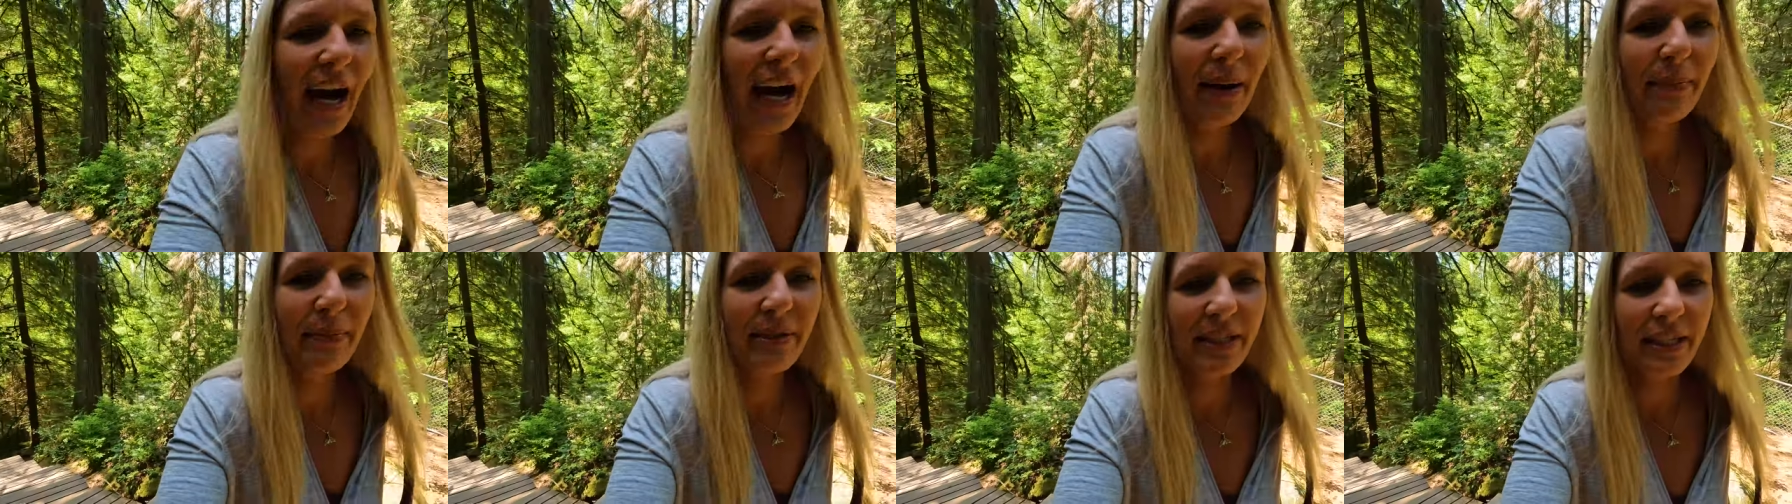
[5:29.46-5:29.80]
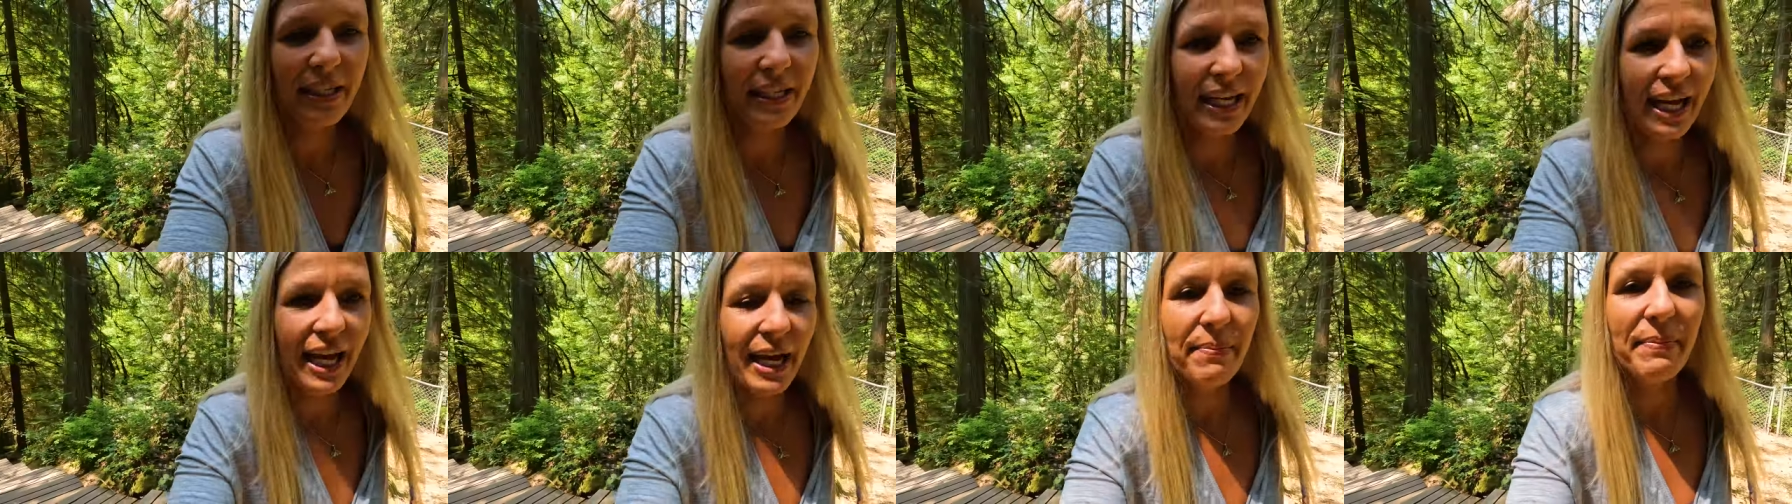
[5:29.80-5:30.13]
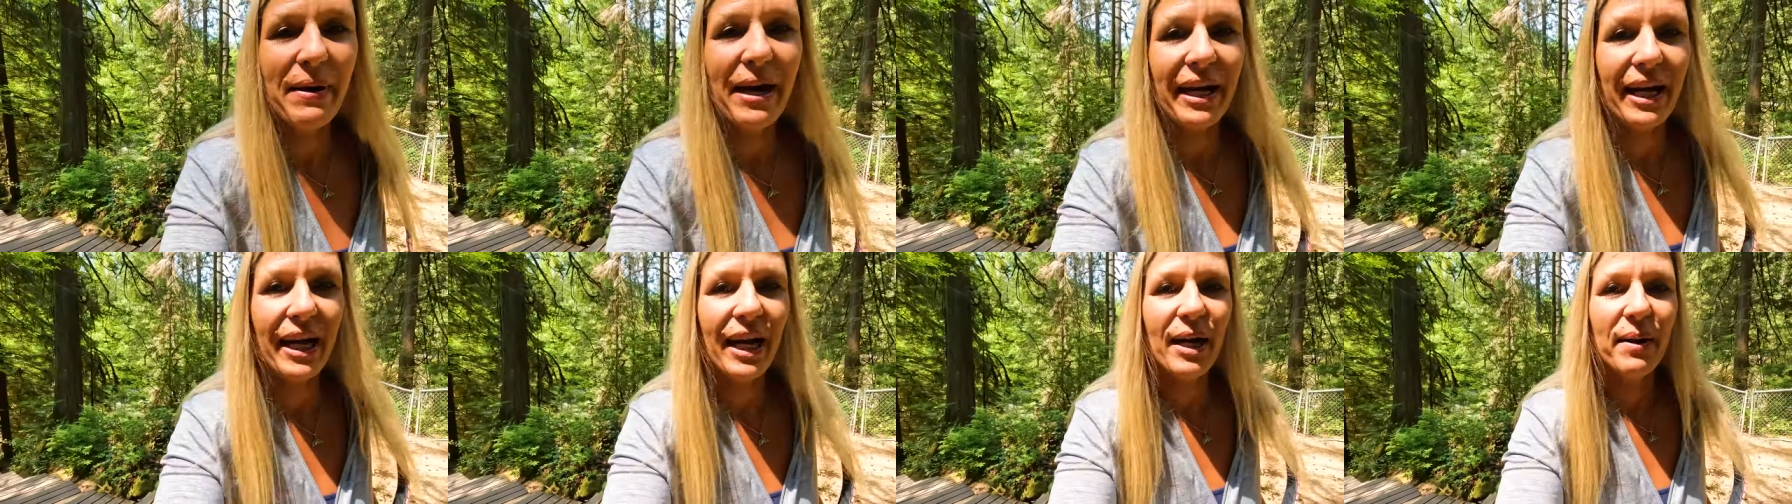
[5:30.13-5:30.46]
I'm just gonna
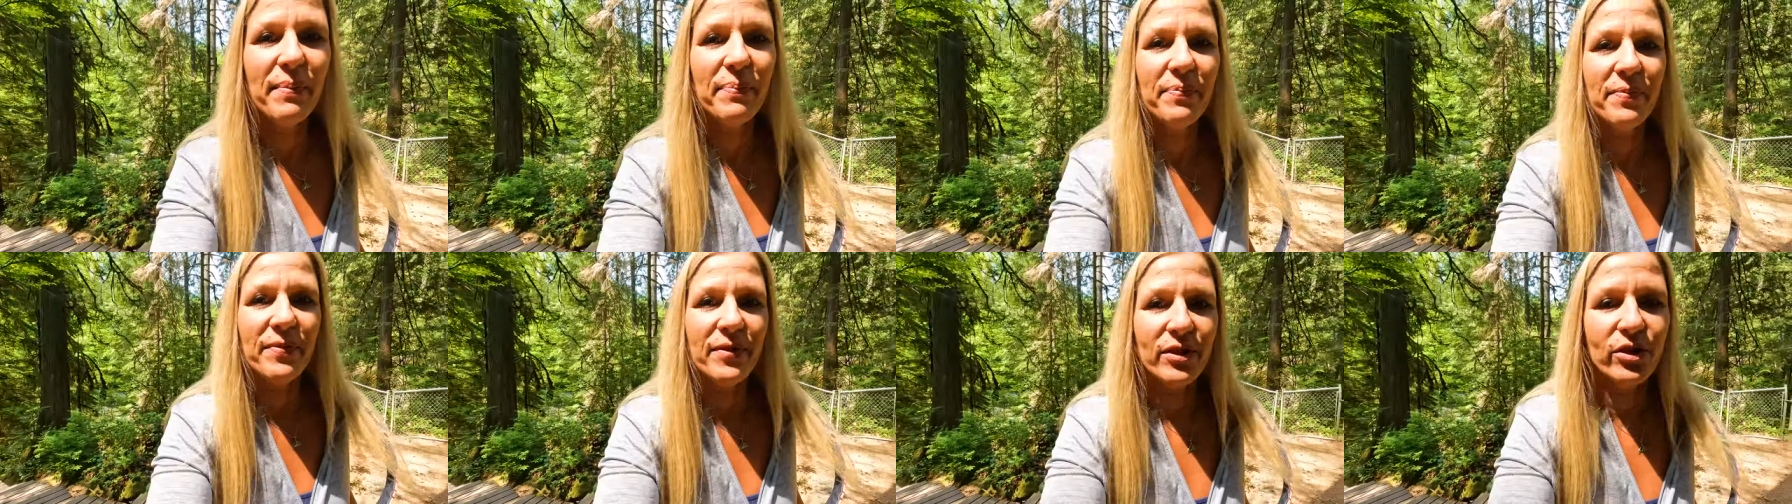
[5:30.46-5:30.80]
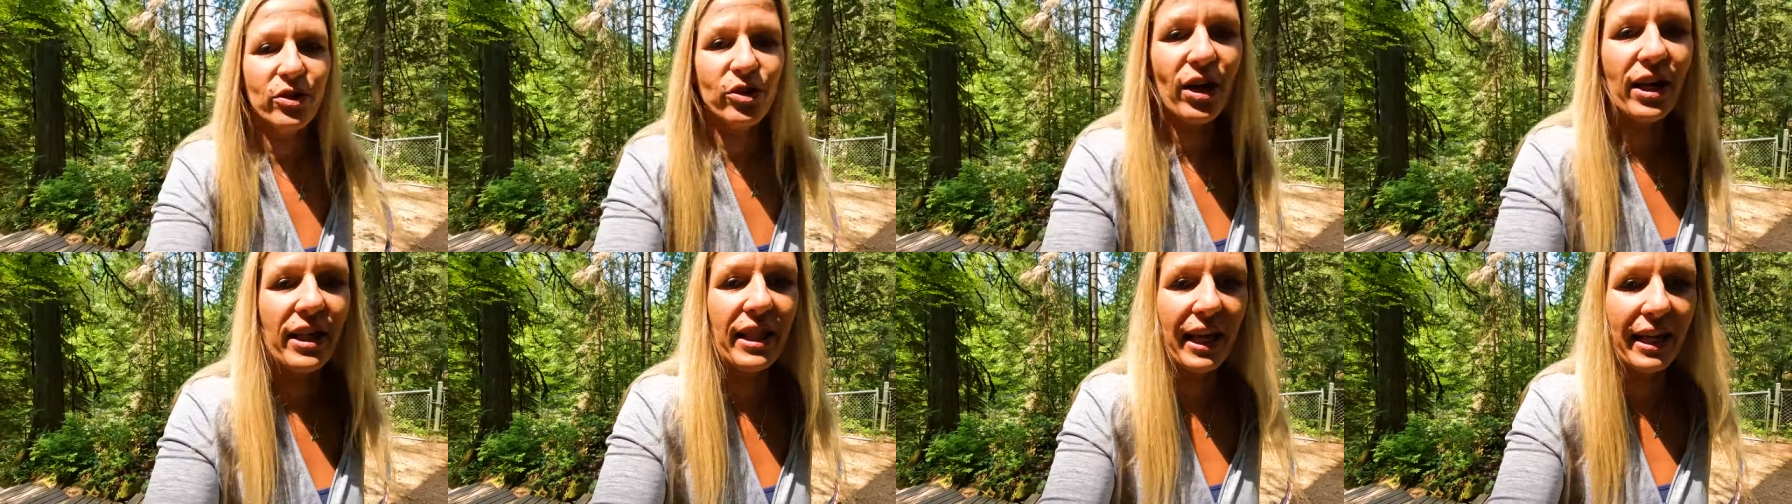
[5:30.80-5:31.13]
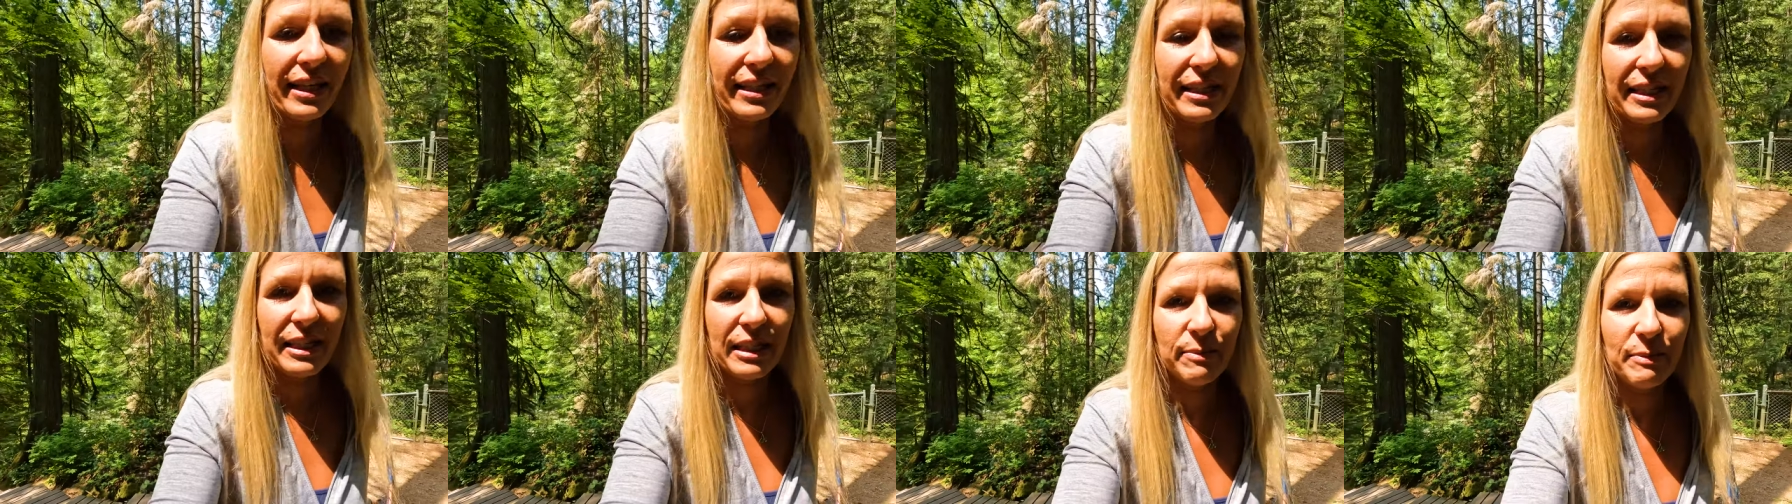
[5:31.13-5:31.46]
head back up, try
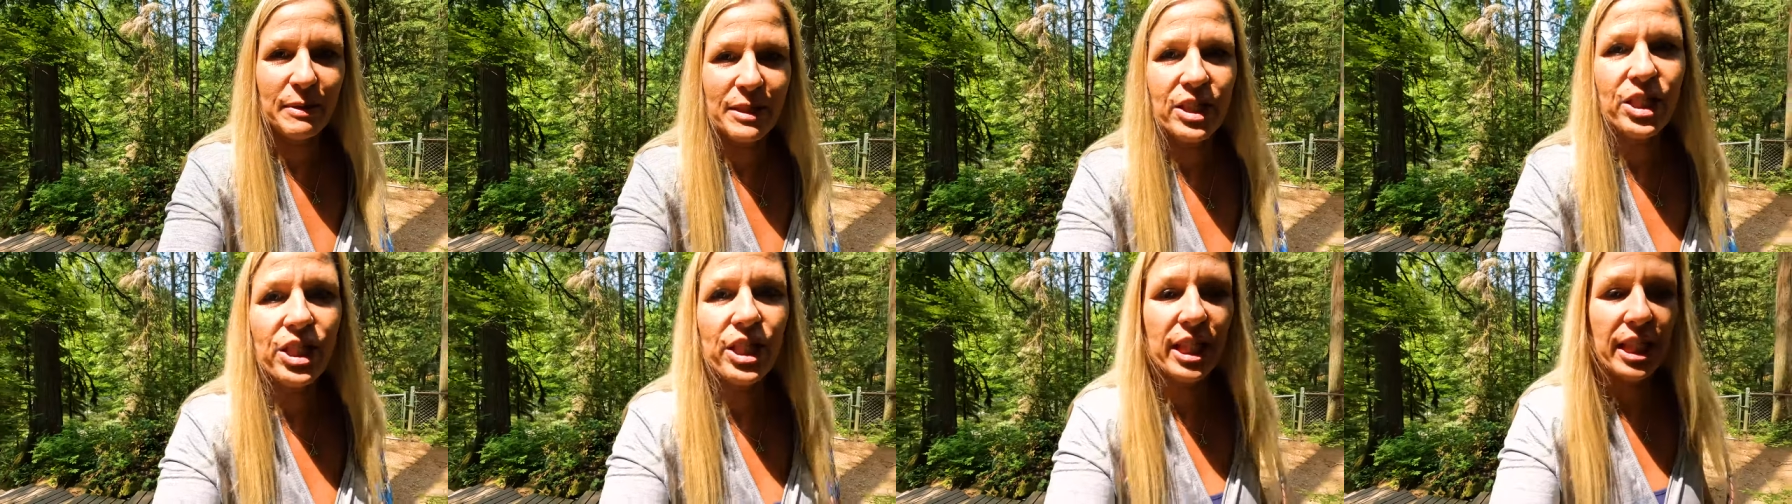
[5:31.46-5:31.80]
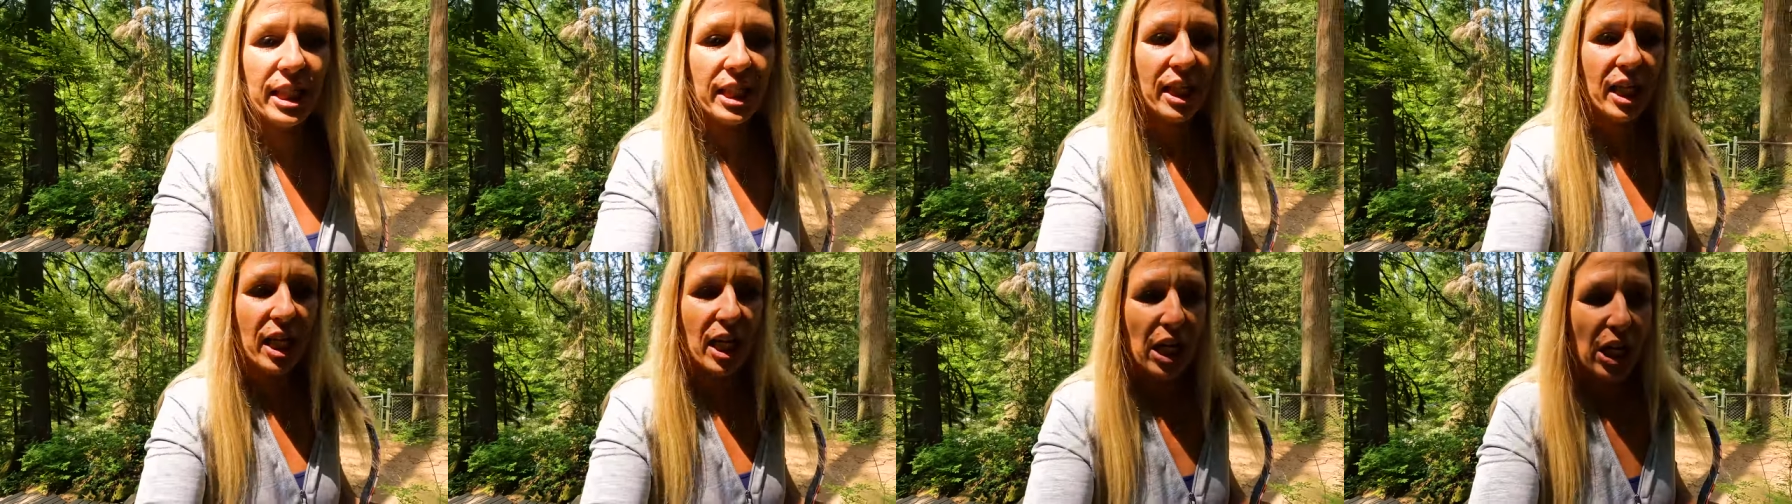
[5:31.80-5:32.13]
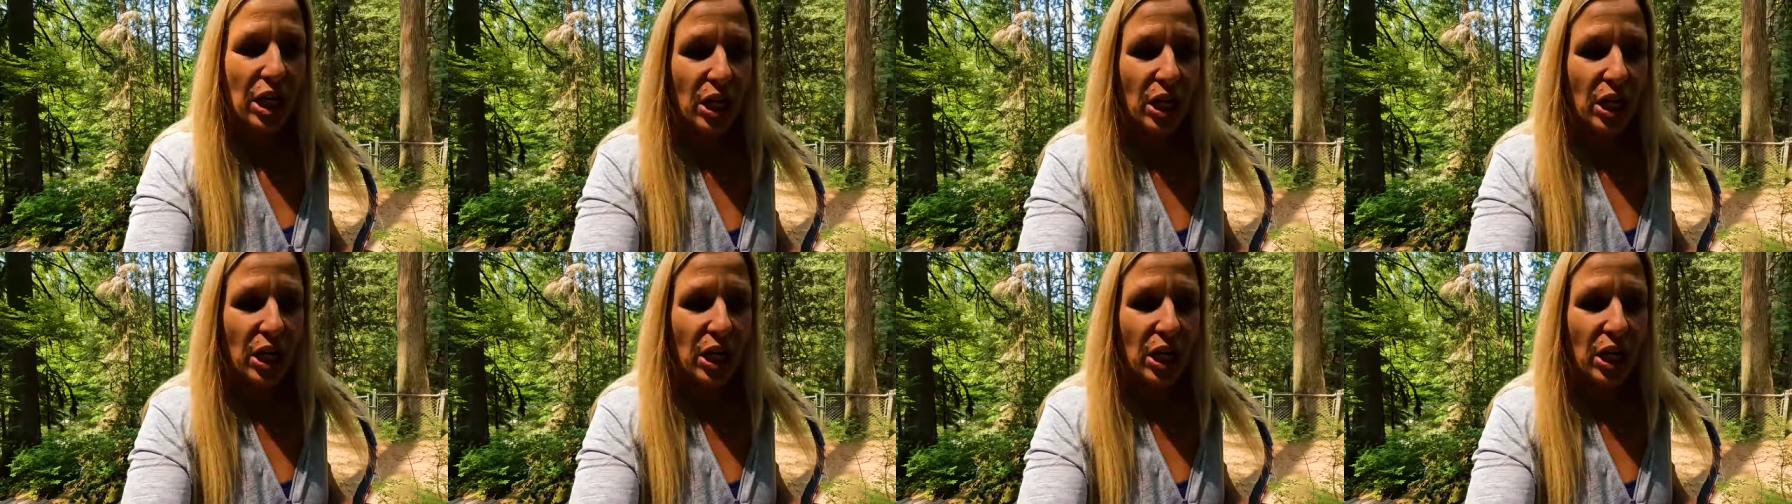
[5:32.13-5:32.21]
that suspension